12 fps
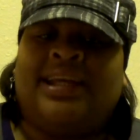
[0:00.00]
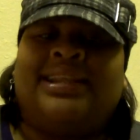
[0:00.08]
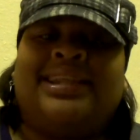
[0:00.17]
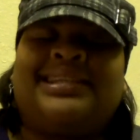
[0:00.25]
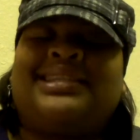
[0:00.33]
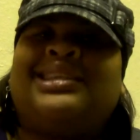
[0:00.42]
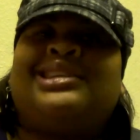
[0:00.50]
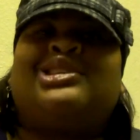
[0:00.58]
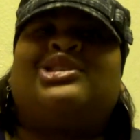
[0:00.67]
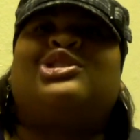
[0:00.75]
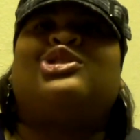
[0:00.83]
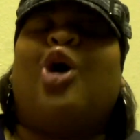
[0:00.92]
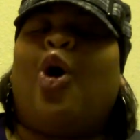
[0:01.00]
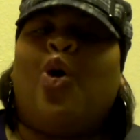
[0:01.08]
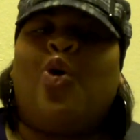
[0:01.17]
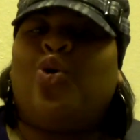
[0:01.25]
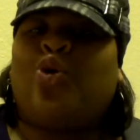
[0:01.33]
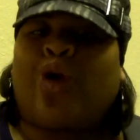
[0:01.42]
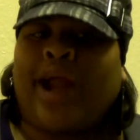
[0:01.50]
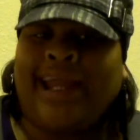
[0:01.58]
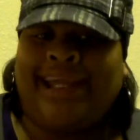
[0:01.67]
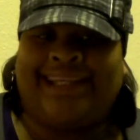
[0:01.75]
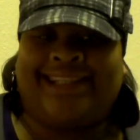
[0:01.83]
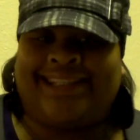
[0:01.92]
this is so
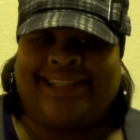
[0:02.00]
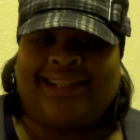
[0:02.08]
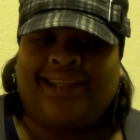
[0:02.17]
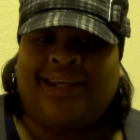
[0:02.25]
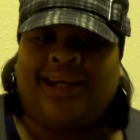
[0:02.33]
great.